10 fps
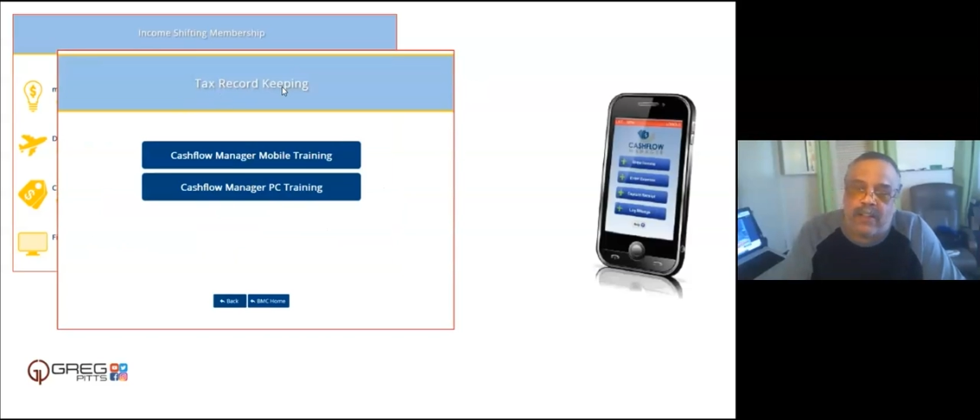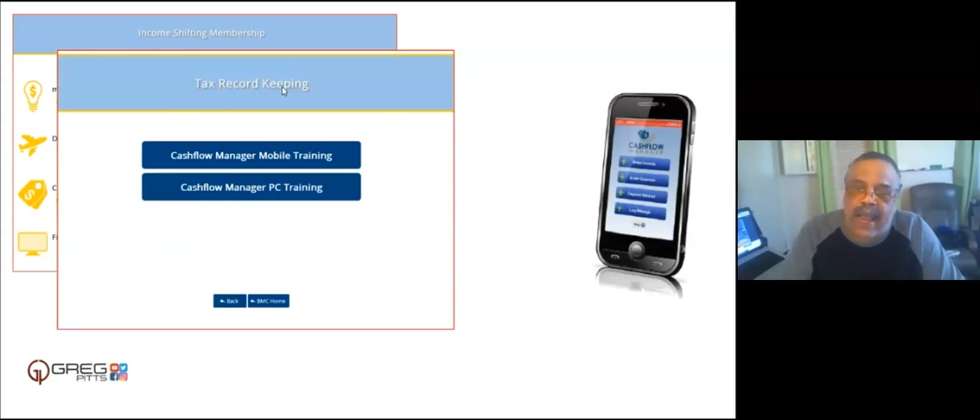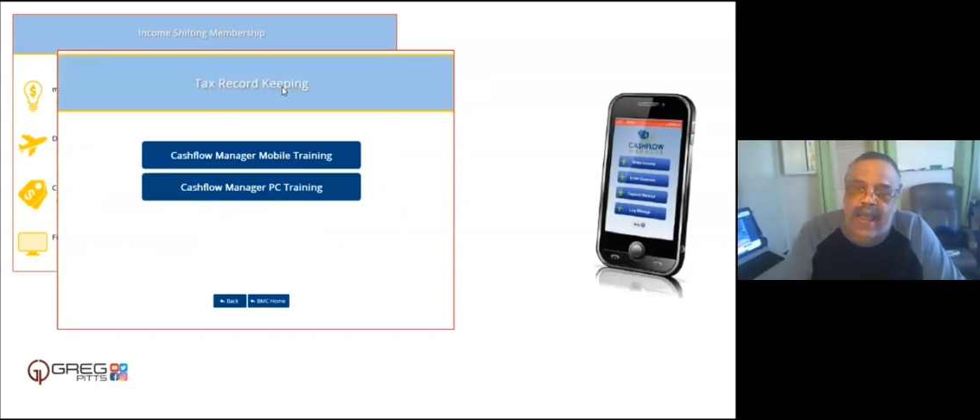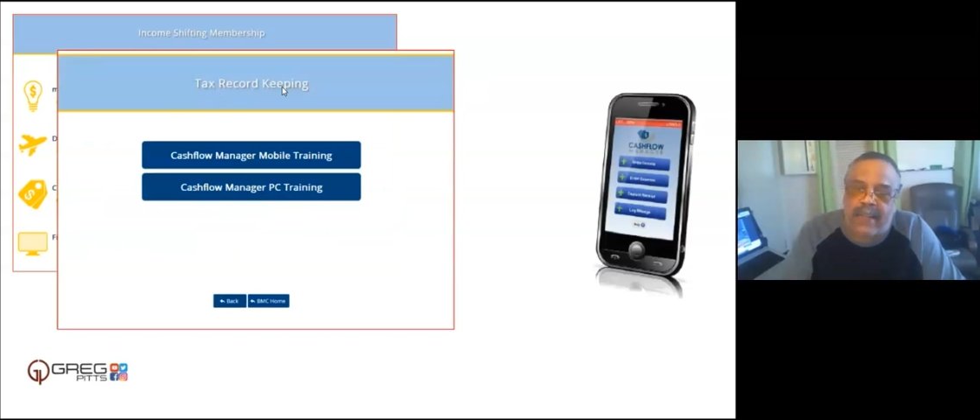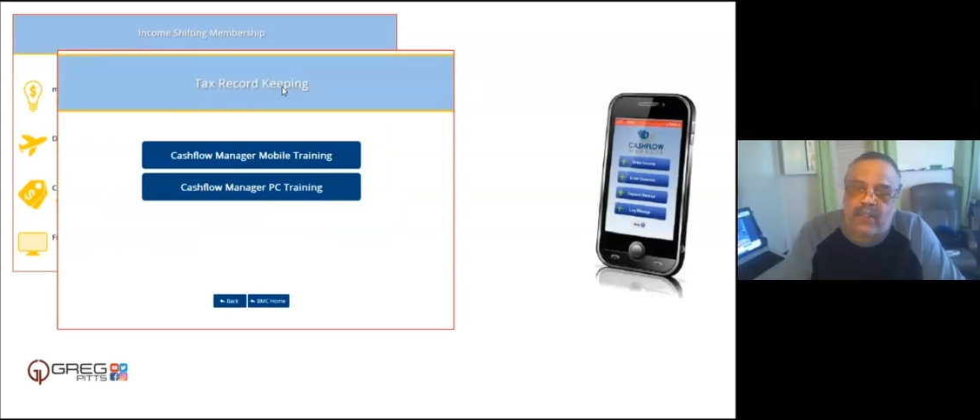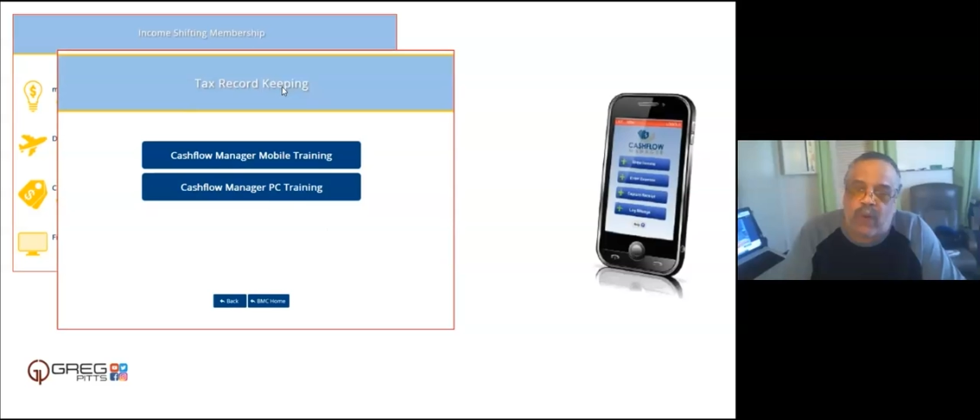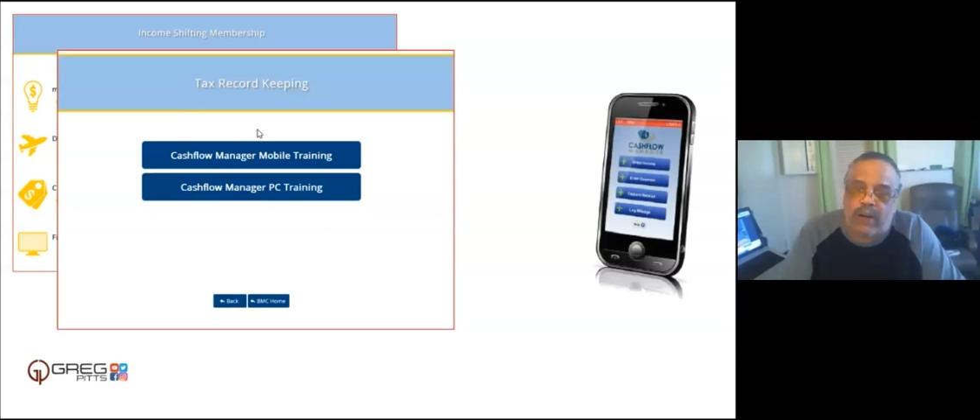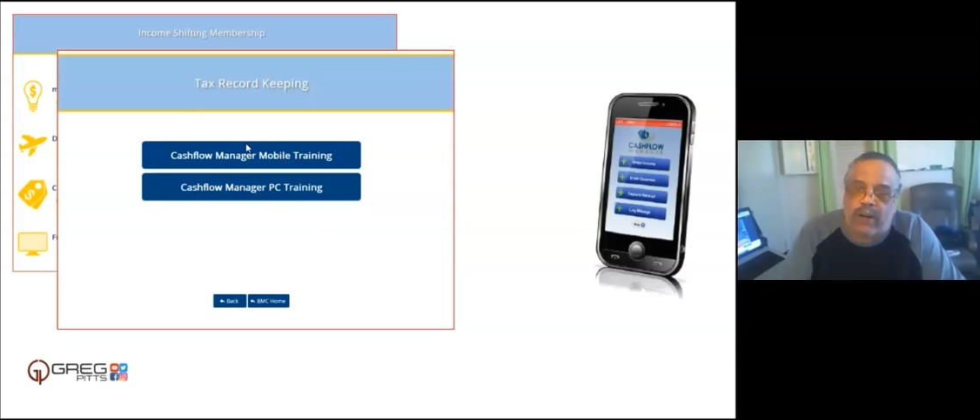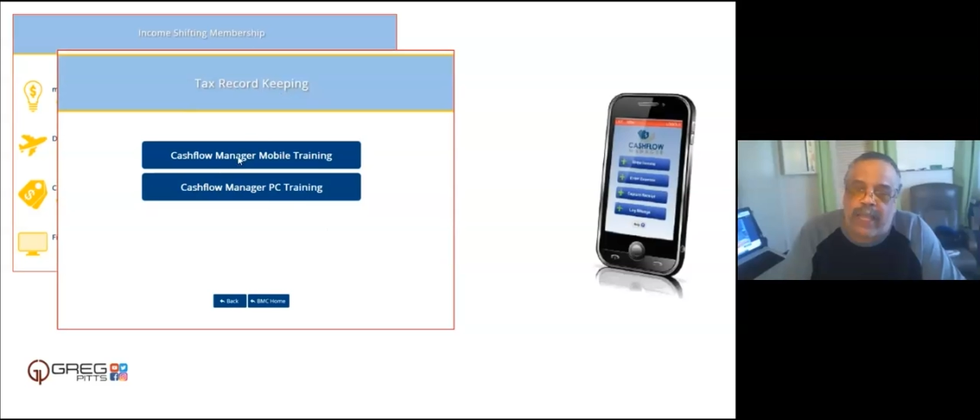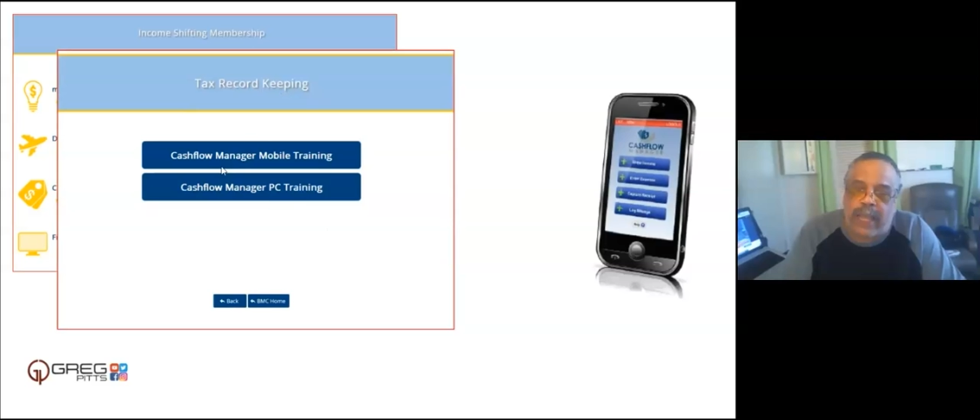tax
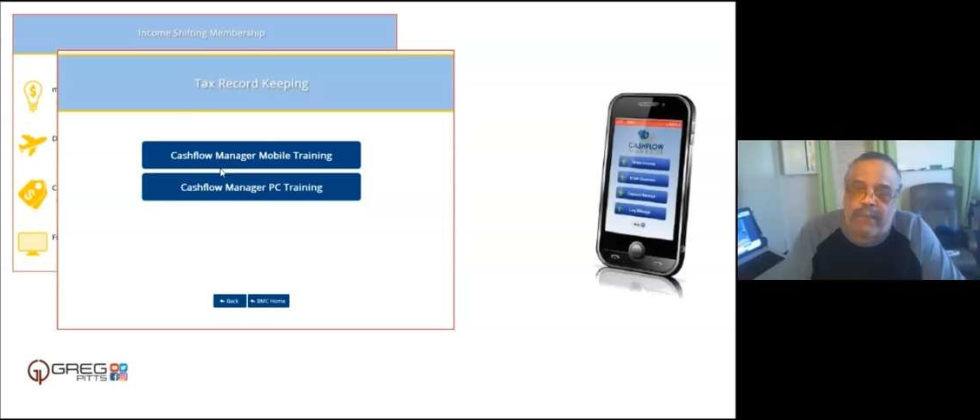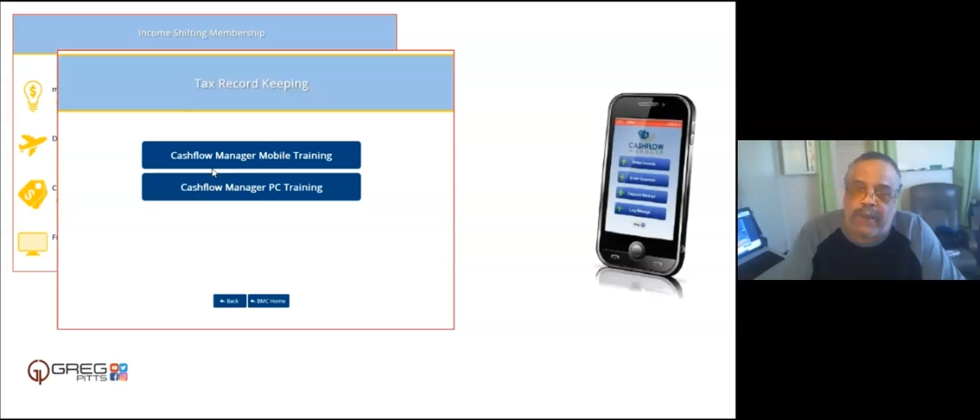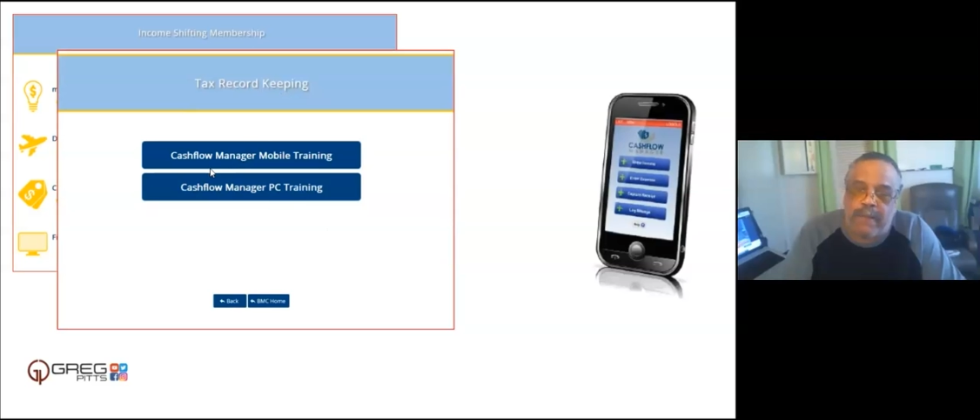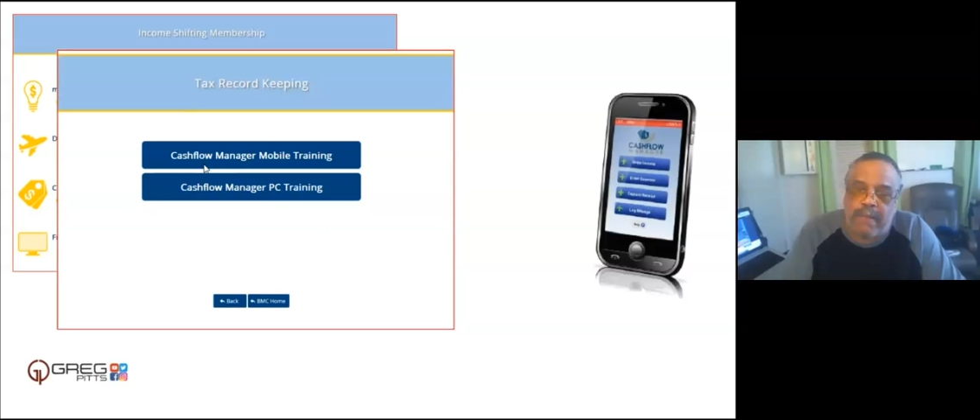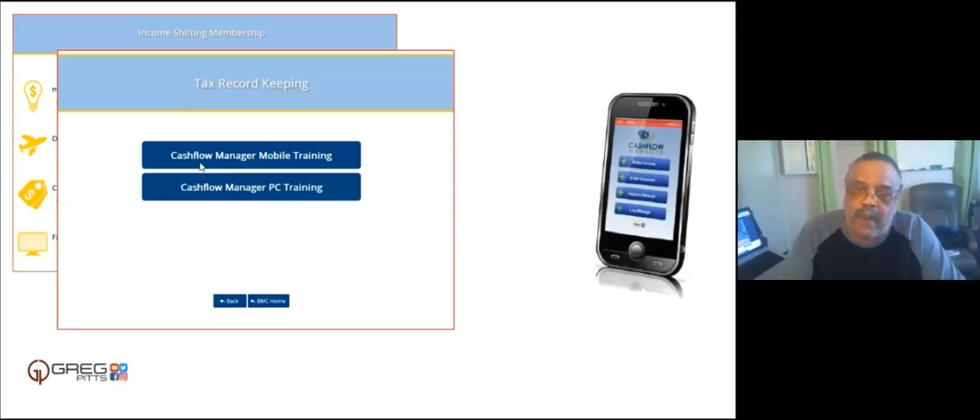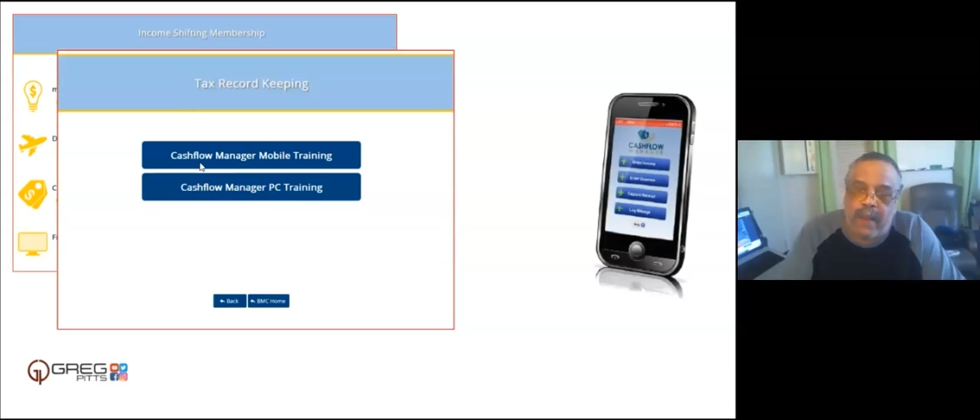record keeping,